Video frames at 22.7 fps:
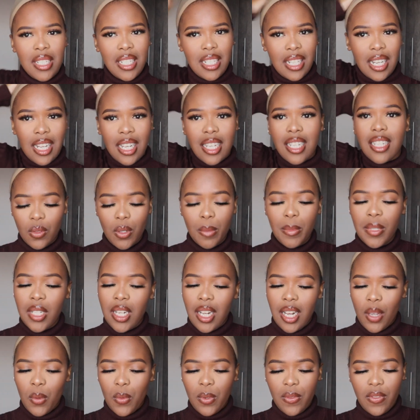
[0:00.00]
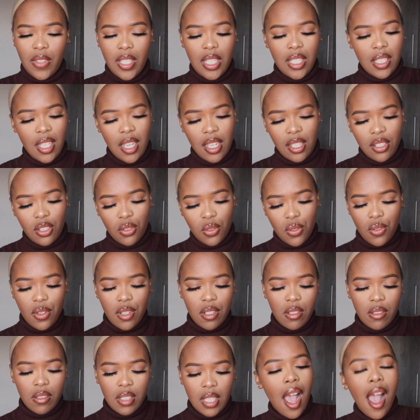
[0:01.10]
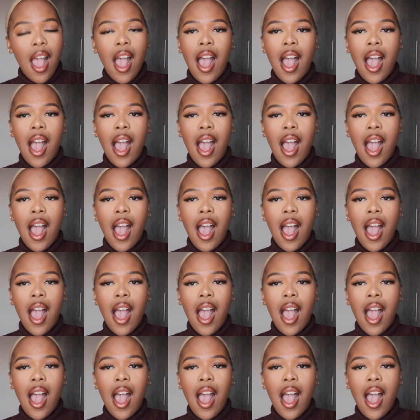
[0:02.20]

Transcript: me. Like, so I'm gonna, like, with these hair tutorials,